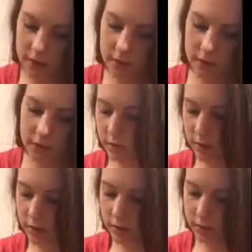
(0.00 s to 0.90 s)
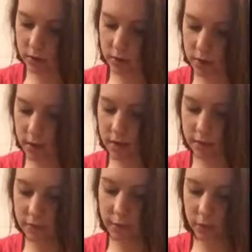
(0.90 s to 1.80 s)
What you do is try to
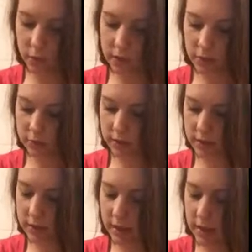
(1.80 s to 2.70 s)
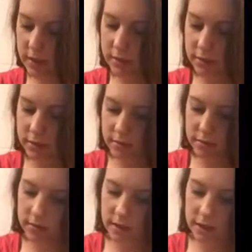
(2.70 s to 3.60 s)
fold it really tight
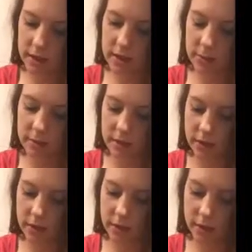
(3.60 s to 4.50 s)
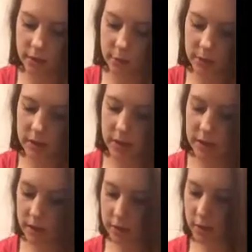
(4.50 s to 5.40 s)
so that it comes out a little bit
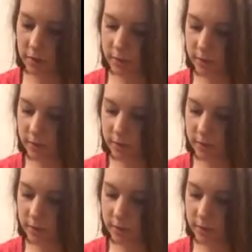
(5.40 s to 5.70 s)
neater.